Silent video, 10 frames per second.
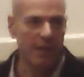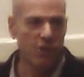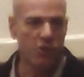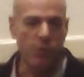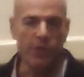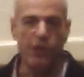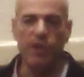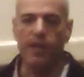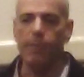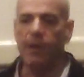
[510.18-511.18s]
So when you
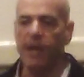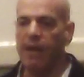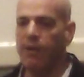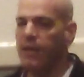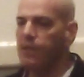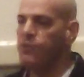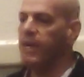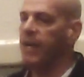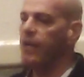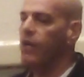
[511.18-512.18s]
think about areas
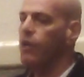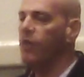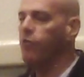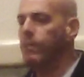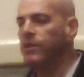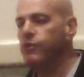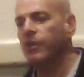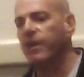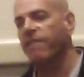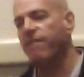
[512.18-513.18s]
that governments are
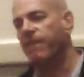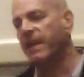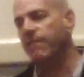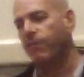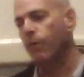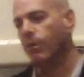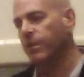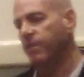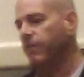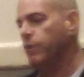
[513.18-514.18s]
going to fight for in
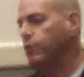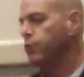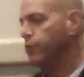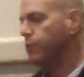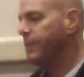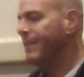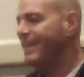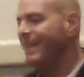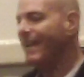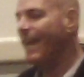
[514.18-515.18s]
the future to
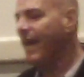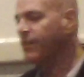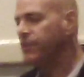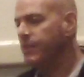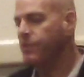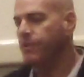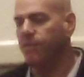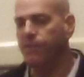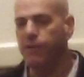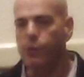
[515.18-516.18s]
get access to
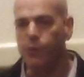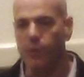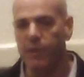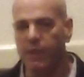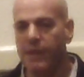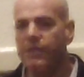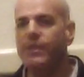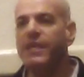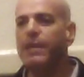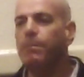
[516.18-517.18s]
food, to
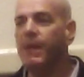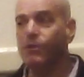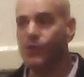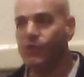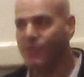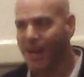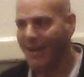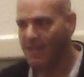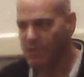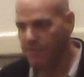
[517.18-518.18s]
keep their
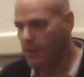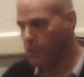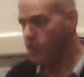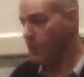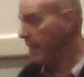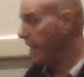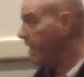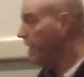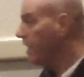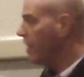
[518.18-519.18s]
societies functioning,
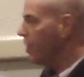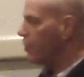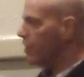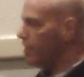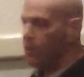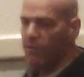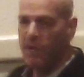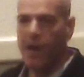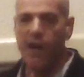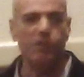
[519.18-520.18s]
you're going to look for
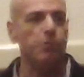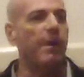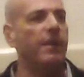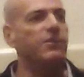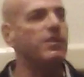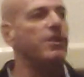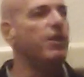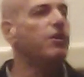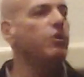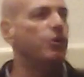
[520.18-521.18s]
hot spots in the
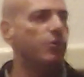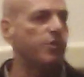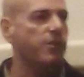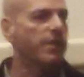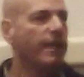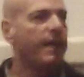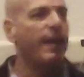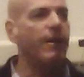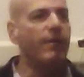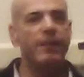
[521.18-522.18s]
news,
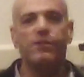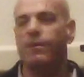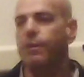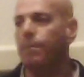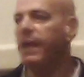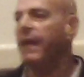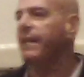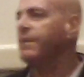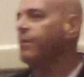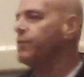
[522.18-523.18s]
areas on the
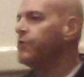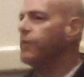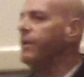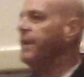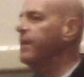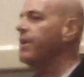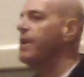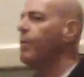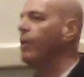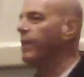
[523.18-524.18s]
planet that are starting to
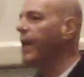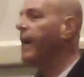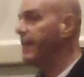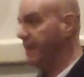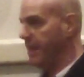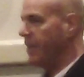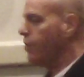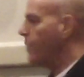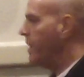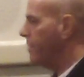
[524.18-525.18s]
come online and get
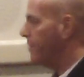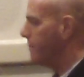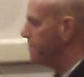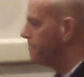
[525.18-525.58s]
greener.